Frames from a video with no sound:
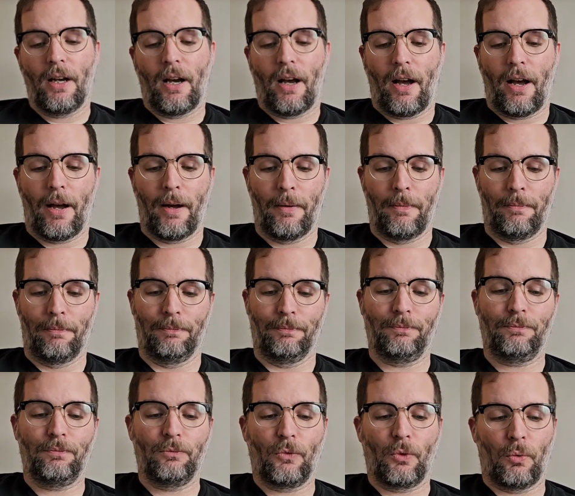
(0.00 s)
Um,
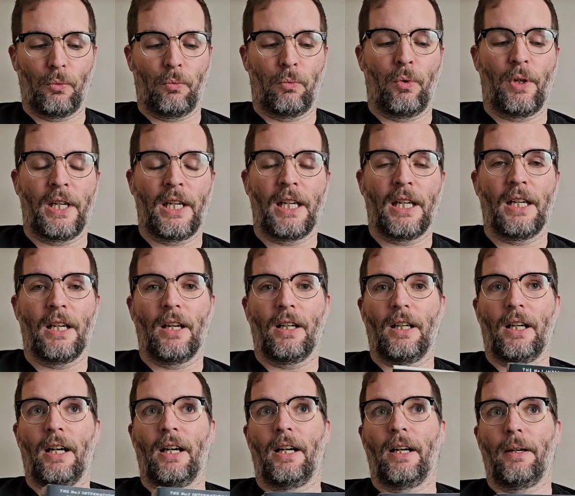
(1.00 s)
we...
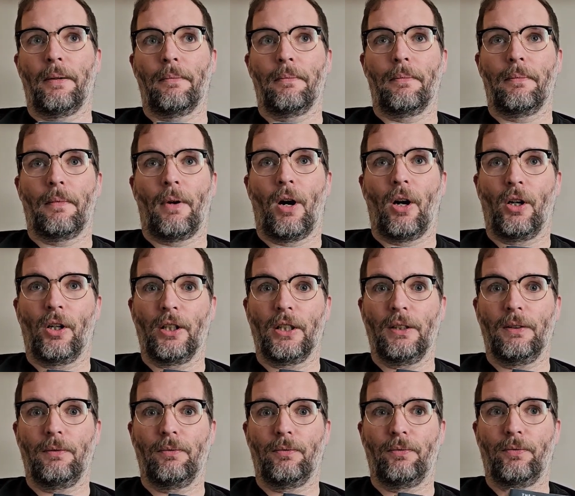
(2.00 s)
Uh,
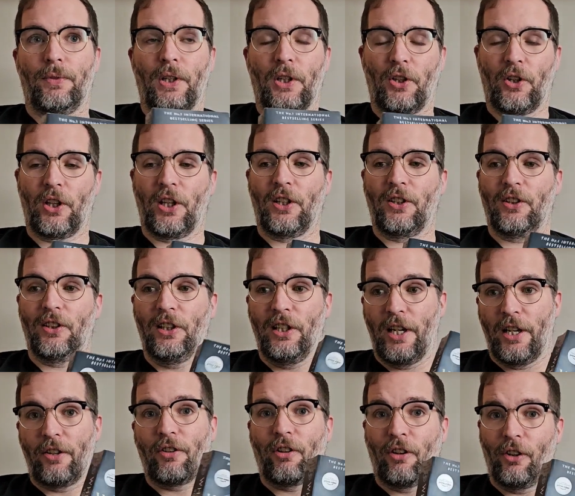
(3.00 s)
I finished this
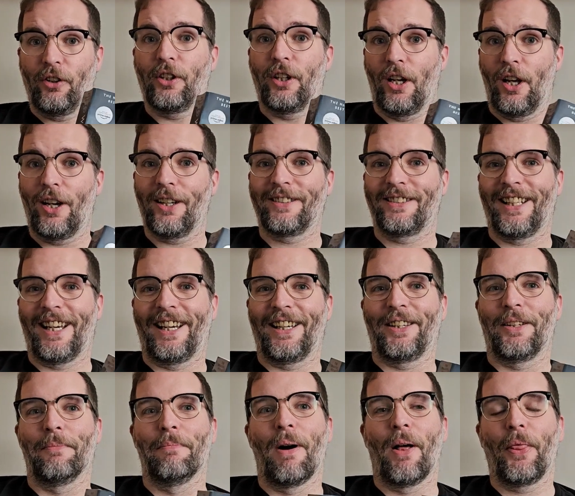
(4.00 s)
literally on the last day of
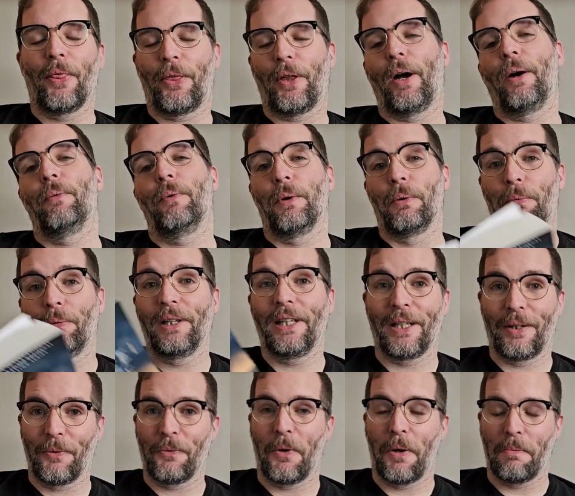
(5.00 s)
the month. Uh, we're
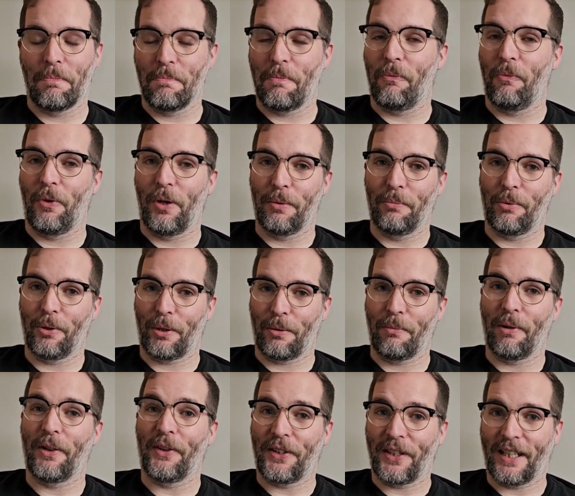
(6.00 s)
reading one one book a
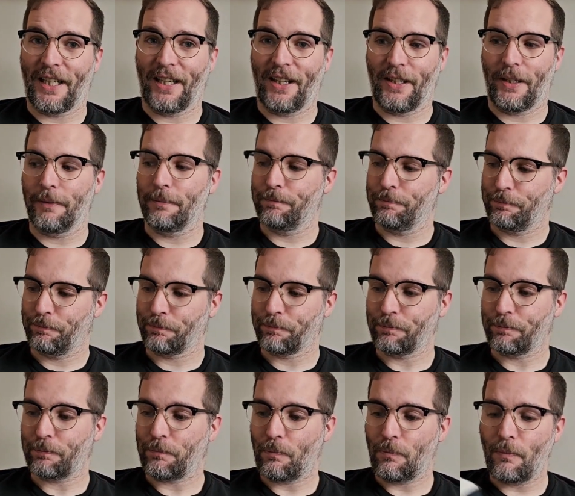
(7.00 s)
month together,
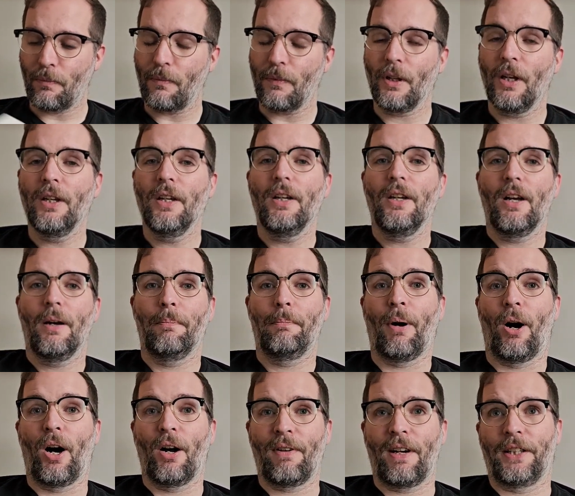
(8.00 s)

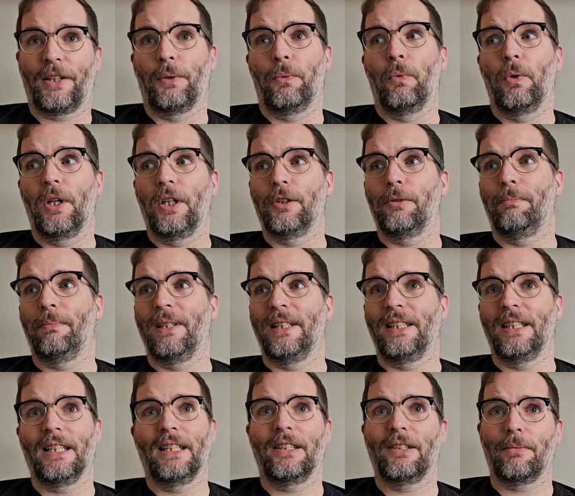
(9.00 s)
but I've had the world's
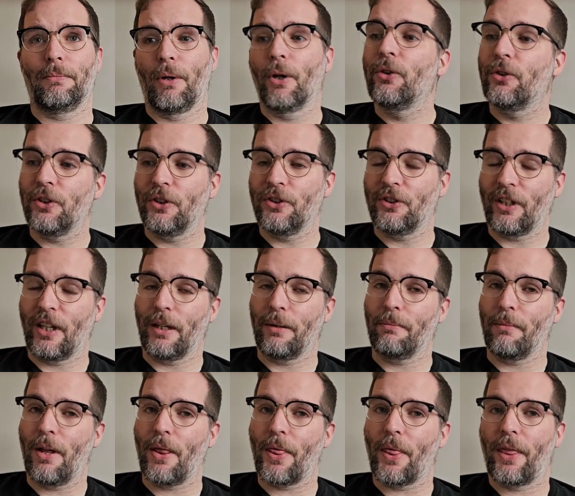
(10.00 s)
busiest, most insane
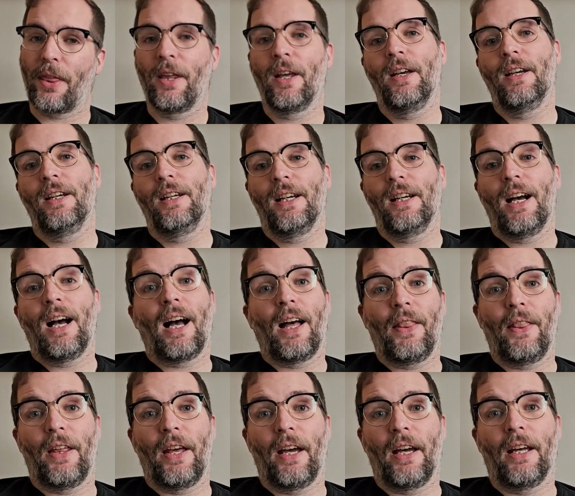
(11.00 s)
month,
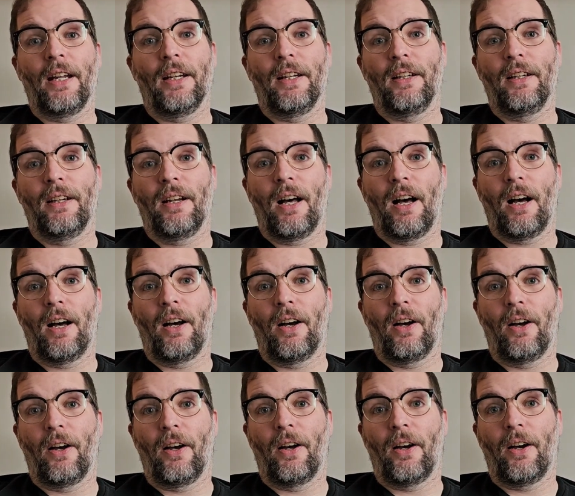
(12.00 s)
and then
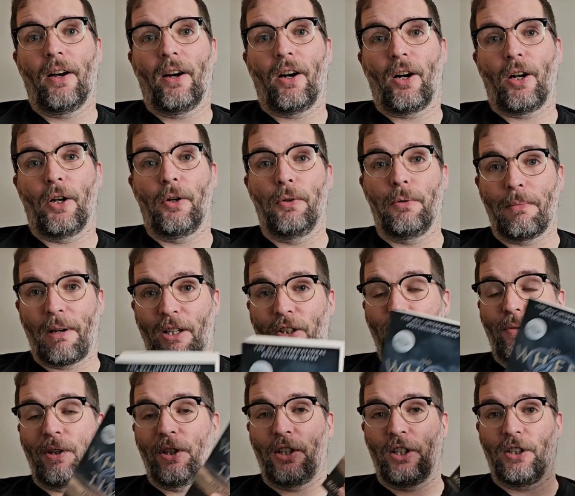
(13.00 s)
uh, I only managed
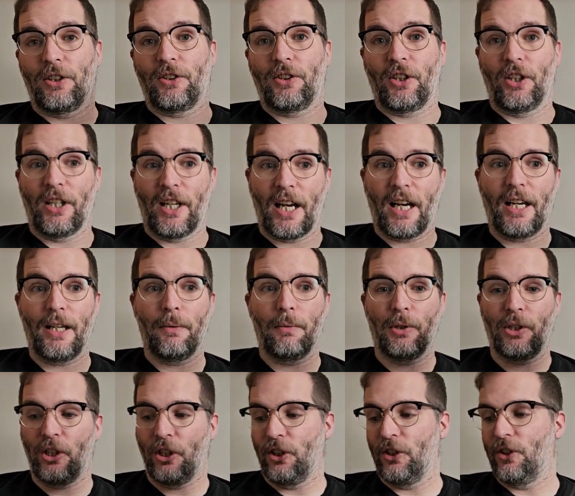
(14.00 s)
to finish it today,
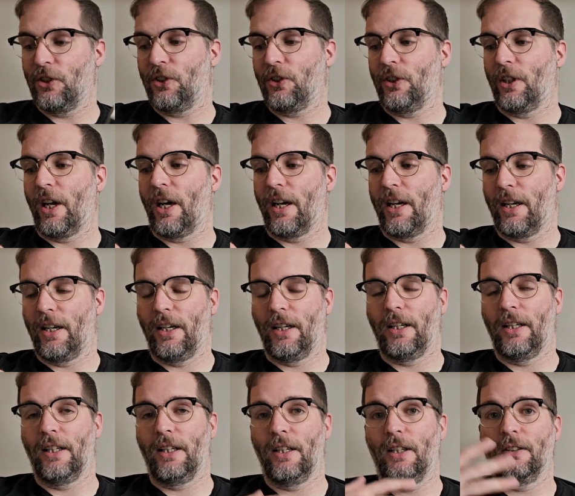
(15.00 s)
which is
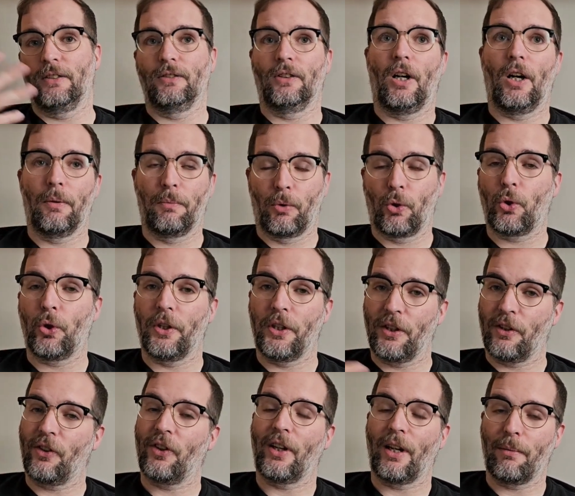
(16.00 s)
uh, I'm recording
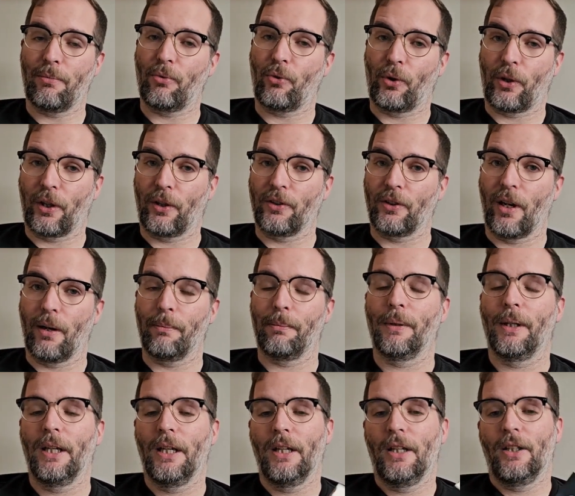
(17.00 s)
this the day before it goes up.
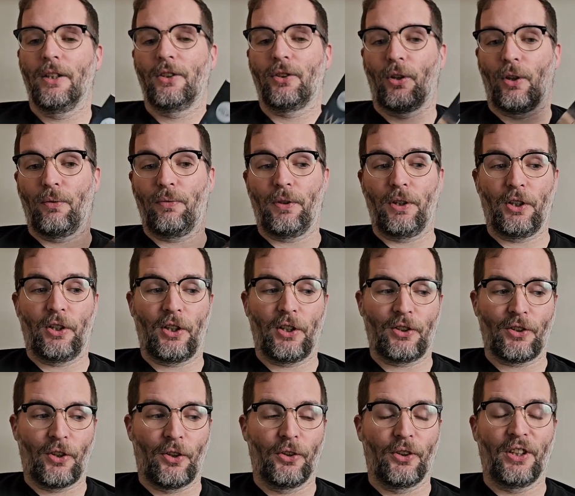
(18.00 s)
So I finished
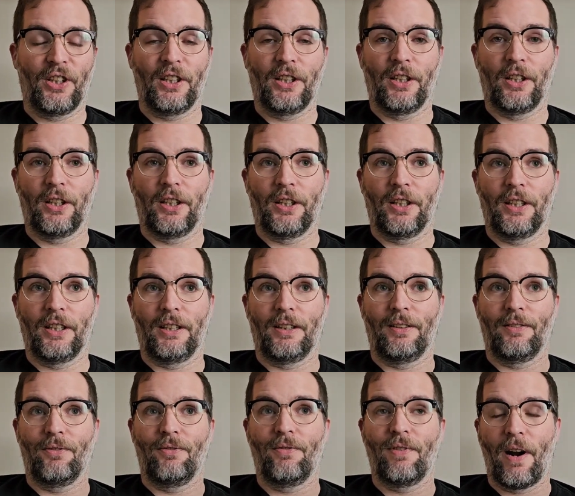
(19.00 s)
this on the
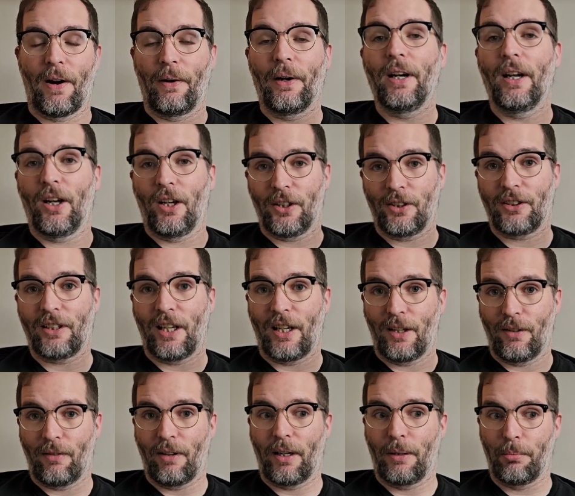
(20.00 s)
very last
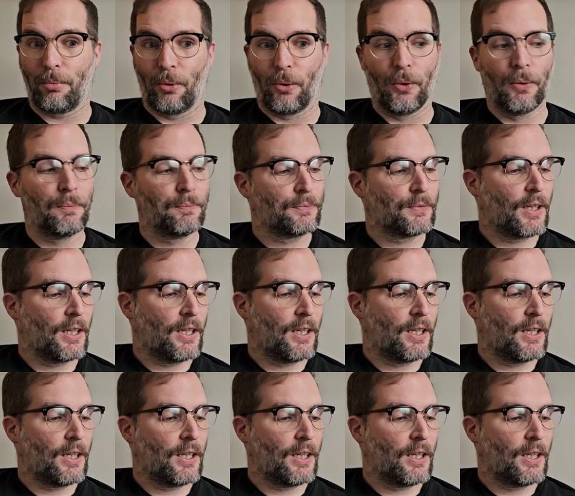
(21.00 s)
day of April,